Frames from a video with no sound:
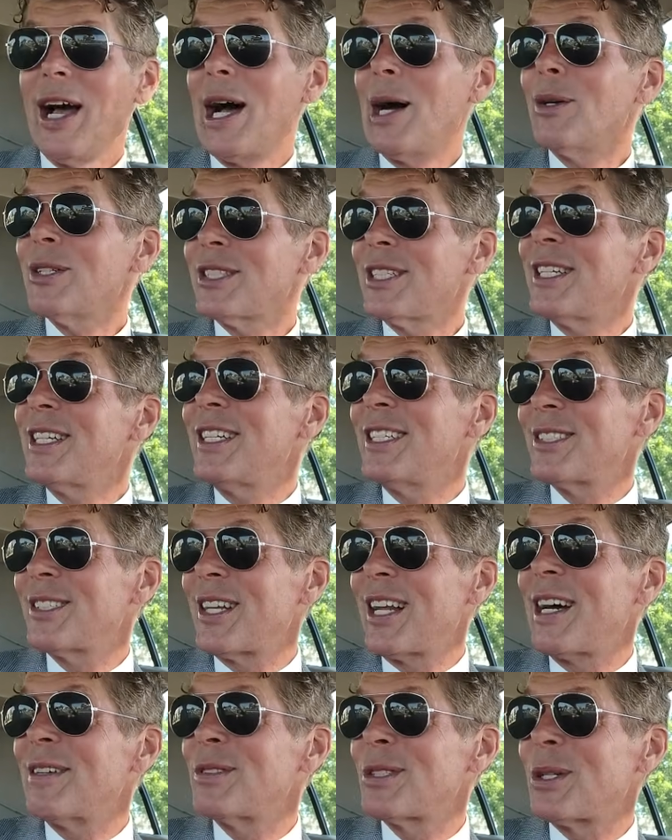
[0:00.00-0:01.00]
I was in his
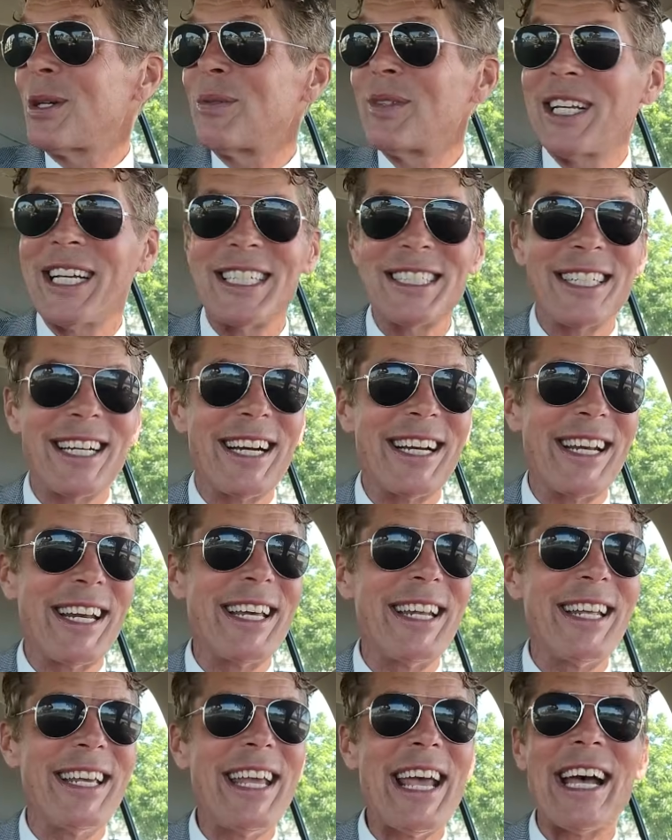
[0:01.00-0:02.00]
live stream last night,
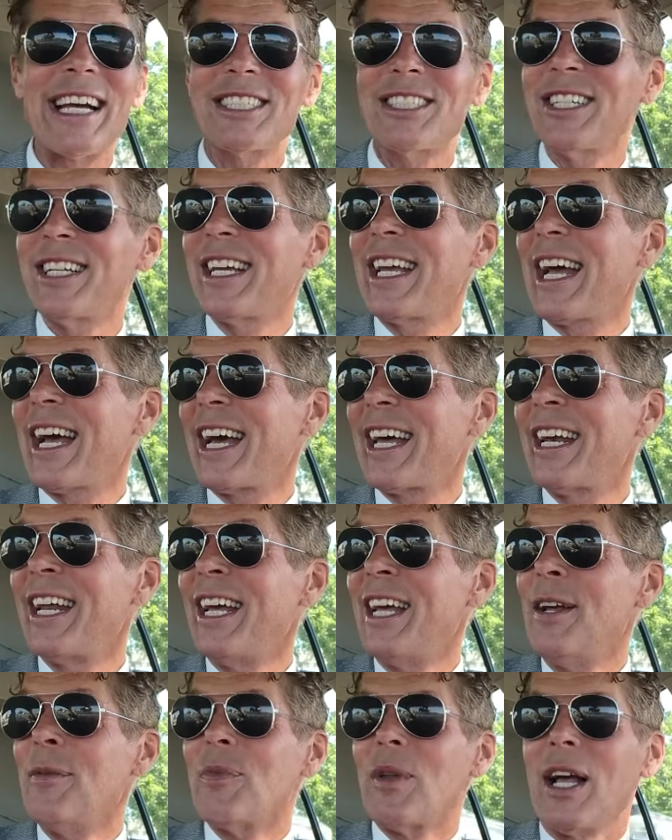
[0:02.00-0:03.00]
and he actually
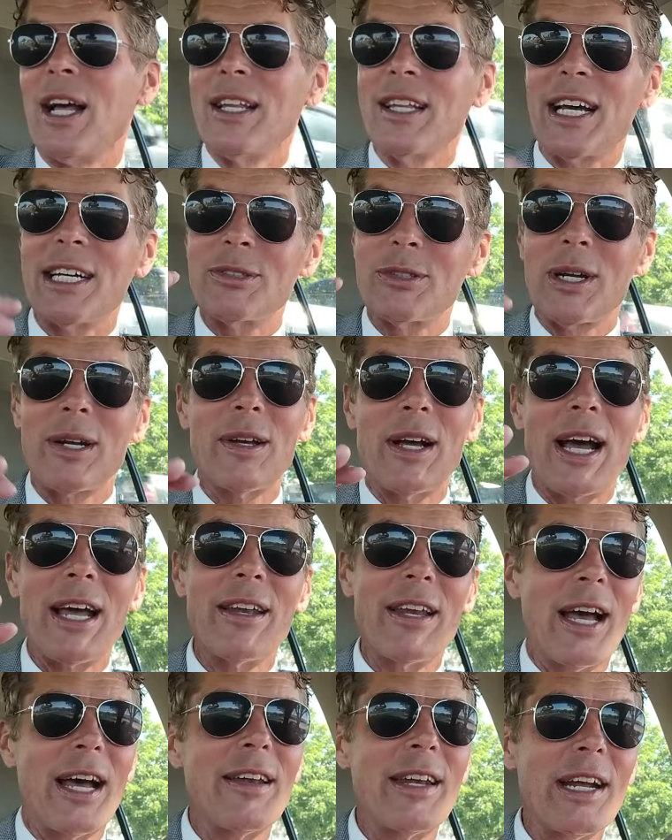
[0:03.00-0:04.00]
had a live stream.
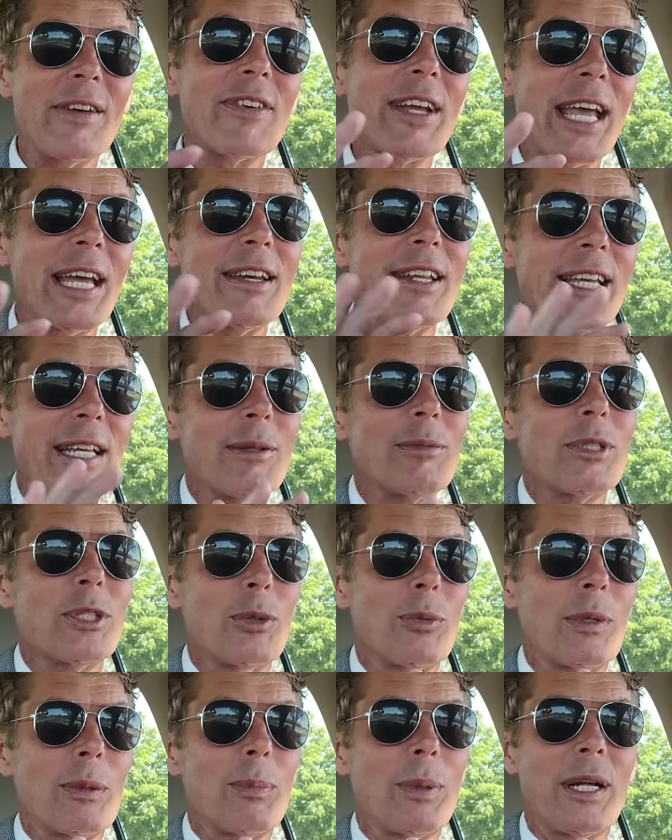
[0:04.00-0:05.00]
I, I never can get him
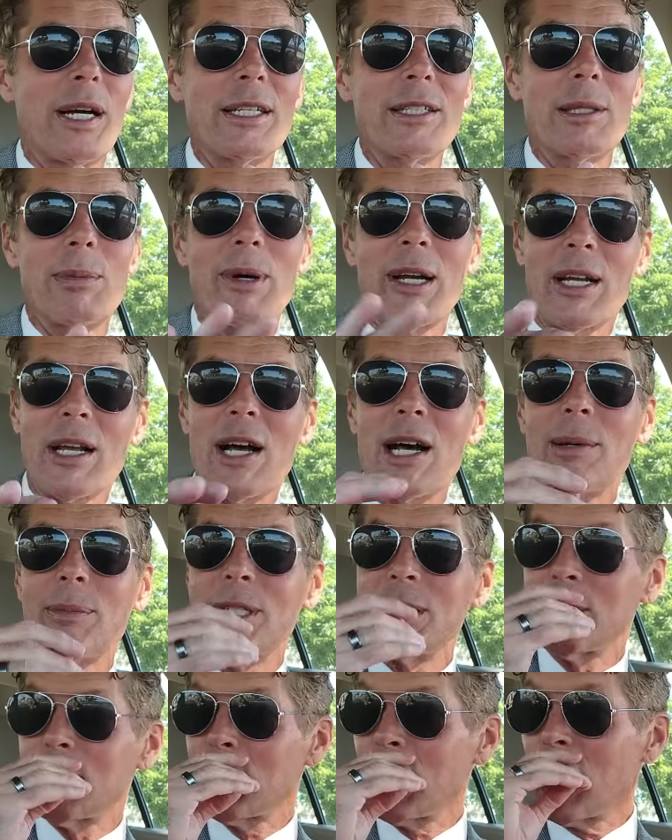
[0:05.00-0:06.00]
to reply to my
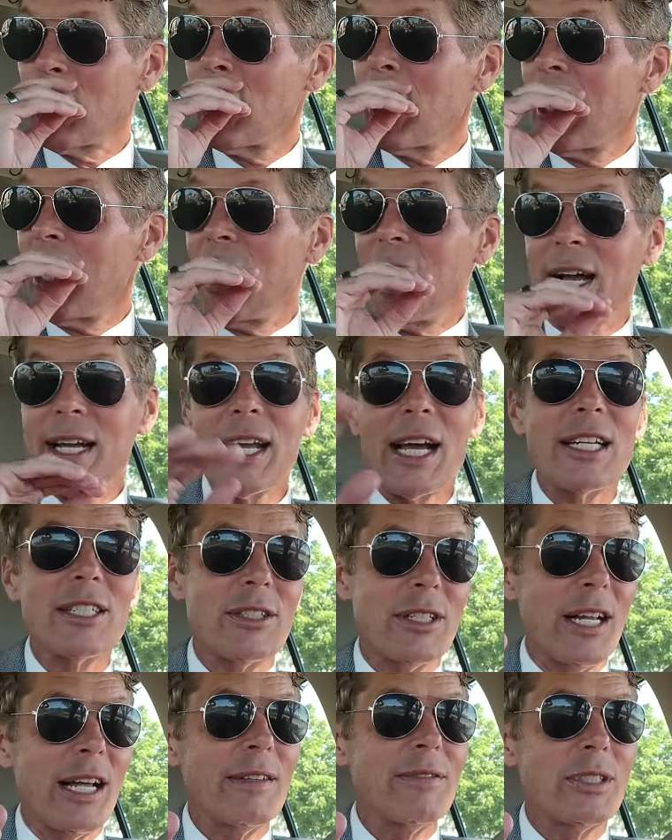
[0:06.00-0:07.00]
comments, so I got
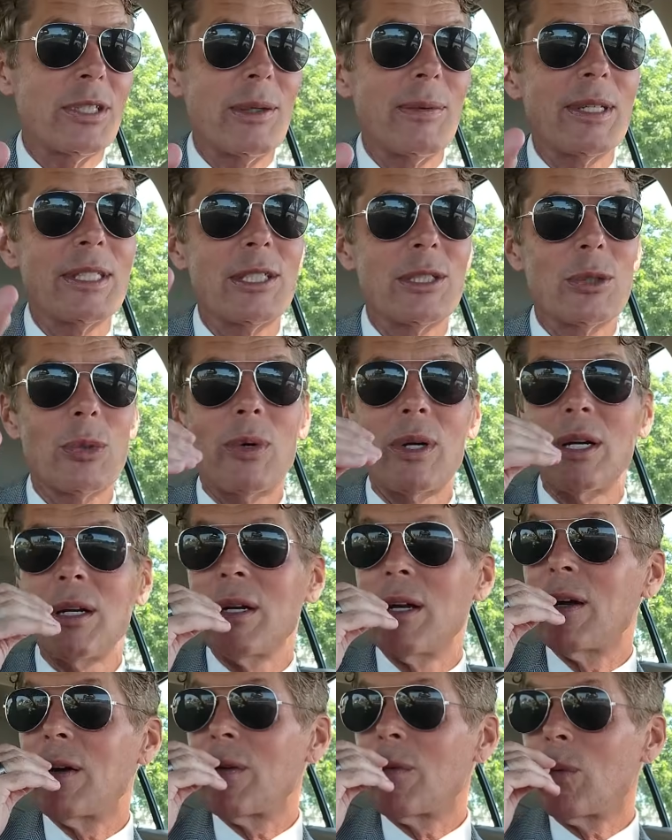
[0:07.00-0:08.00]
his live stream. I just wanted
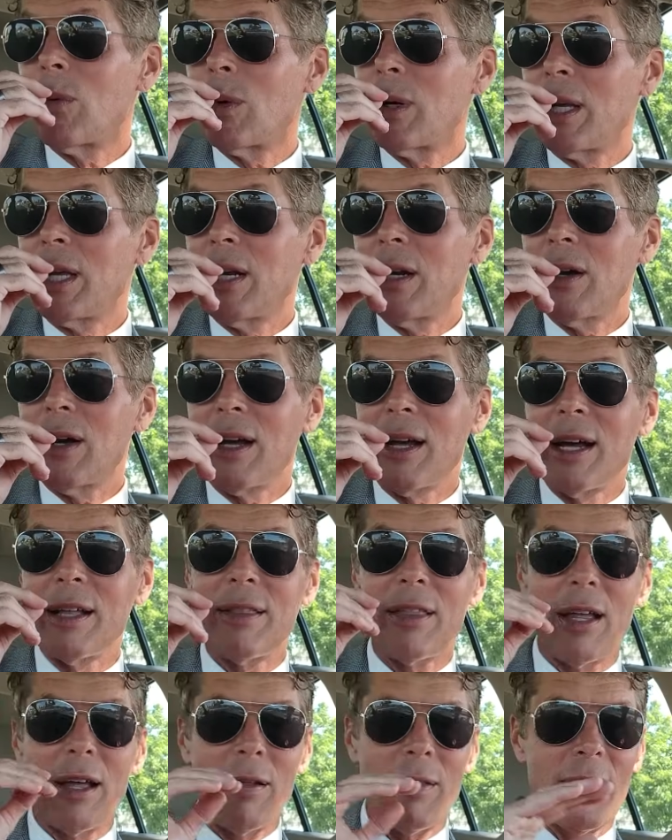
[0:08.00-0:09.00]
to know, you know, I,
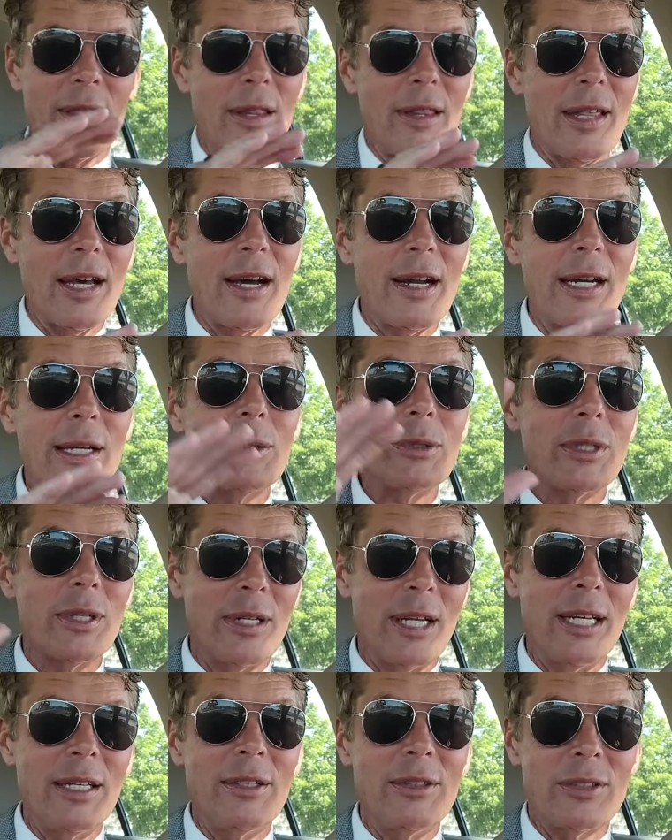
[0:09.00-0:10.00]
I thought he's
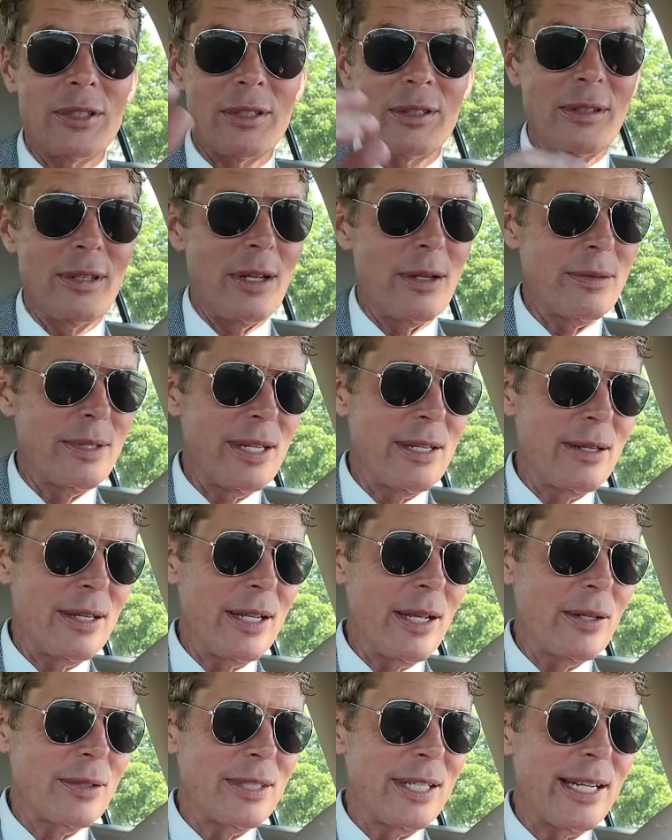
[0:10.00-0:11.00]
he's you know
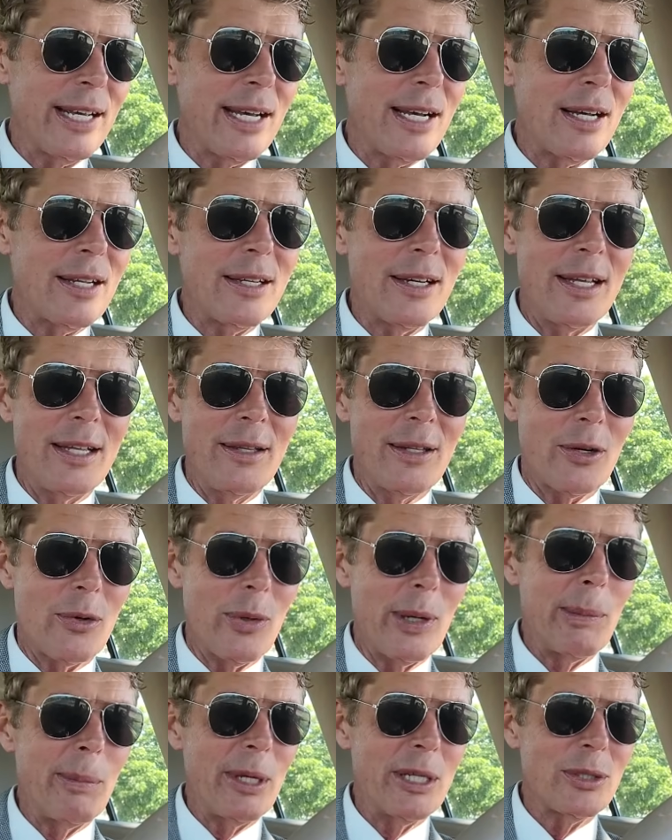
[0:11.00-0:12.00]
you know down in the
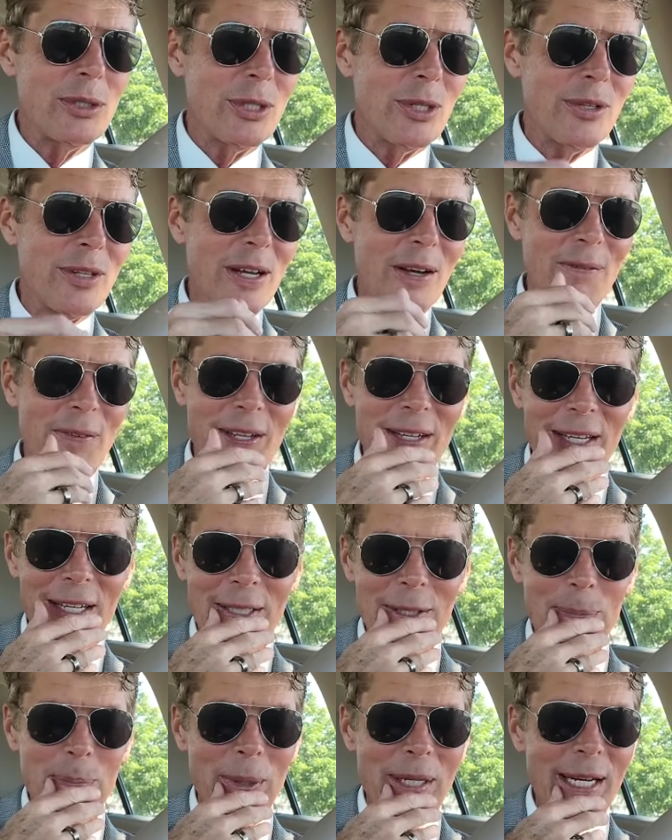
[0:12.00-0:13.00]
Caribbean. Sure enough, he
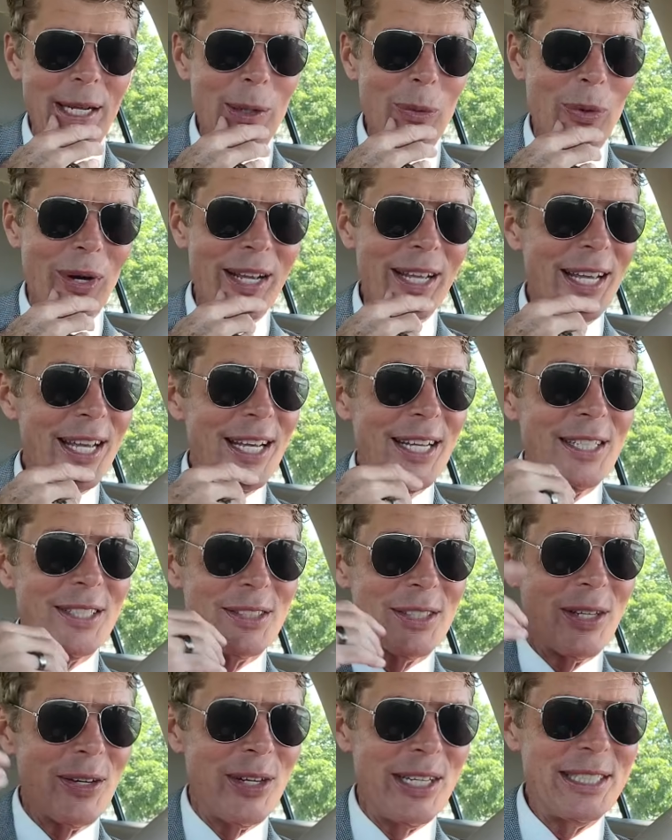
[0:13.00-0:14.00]
is. But anyway,
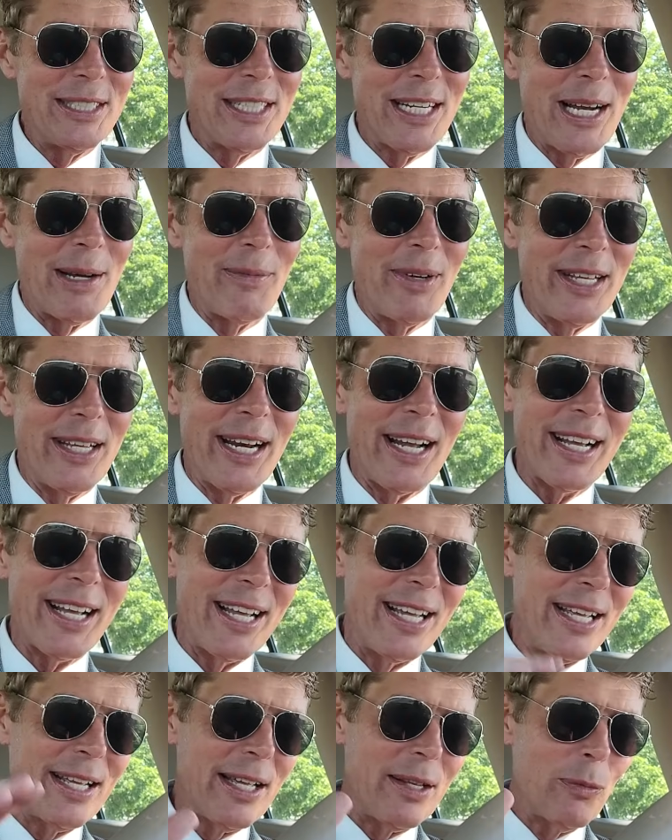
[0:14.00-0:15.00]
so he chimed in. I
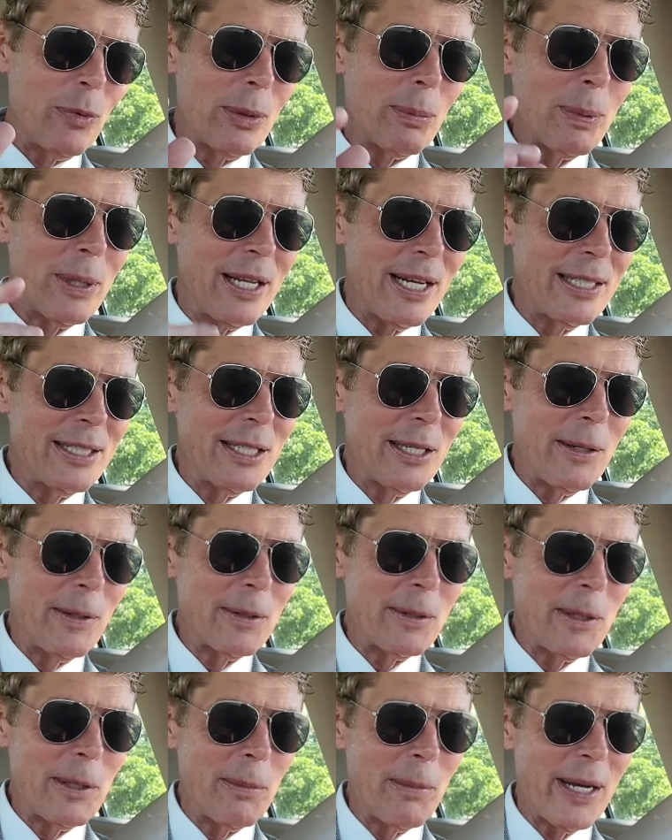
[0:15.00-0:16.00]
he replied
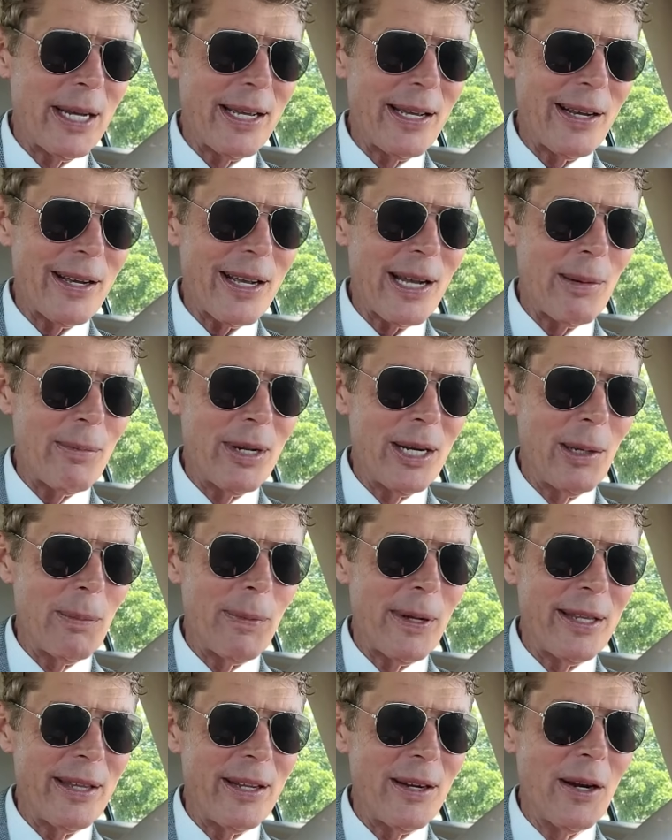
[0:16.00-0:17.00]
to to my uh, comment
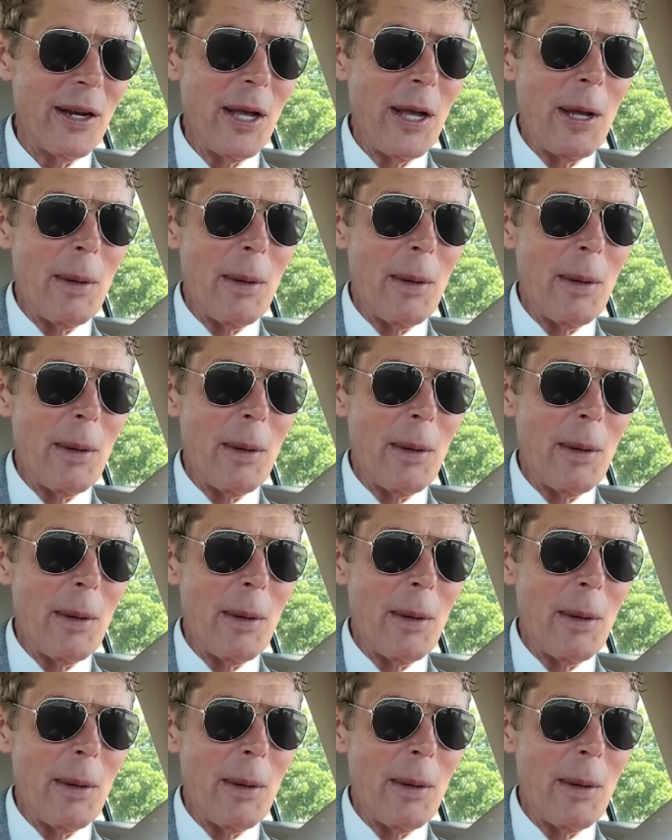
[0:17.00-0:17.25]
up on there.